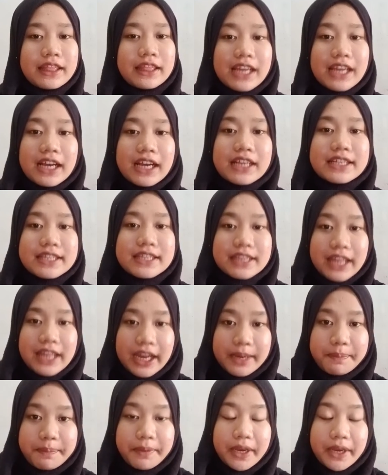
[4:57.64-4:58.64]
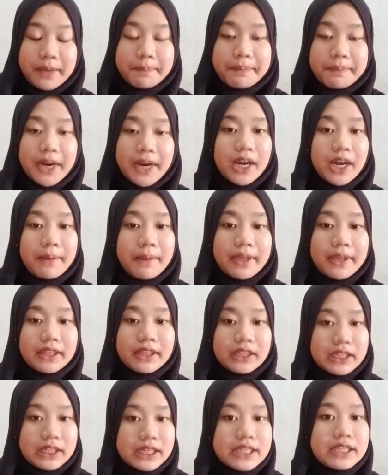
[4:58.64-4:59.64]
task type and
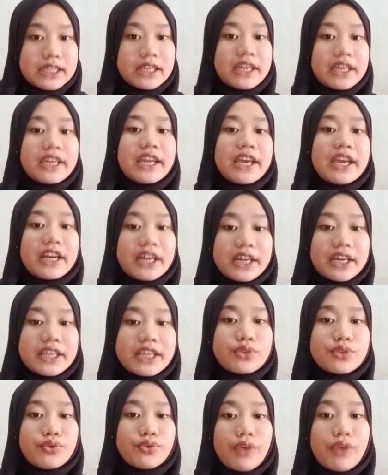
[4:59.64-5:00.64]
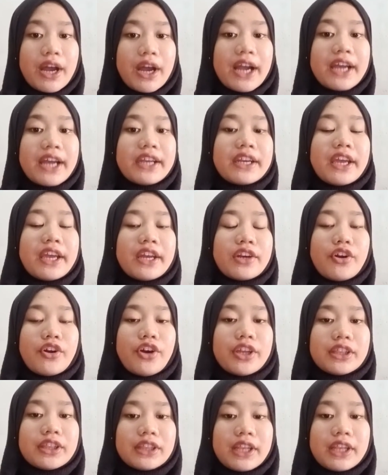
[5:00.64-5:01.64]
parameters, there is one and
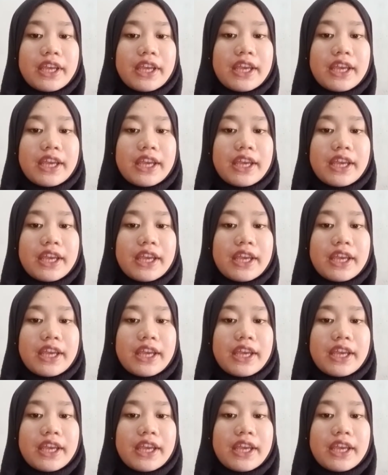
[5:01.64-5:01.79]
only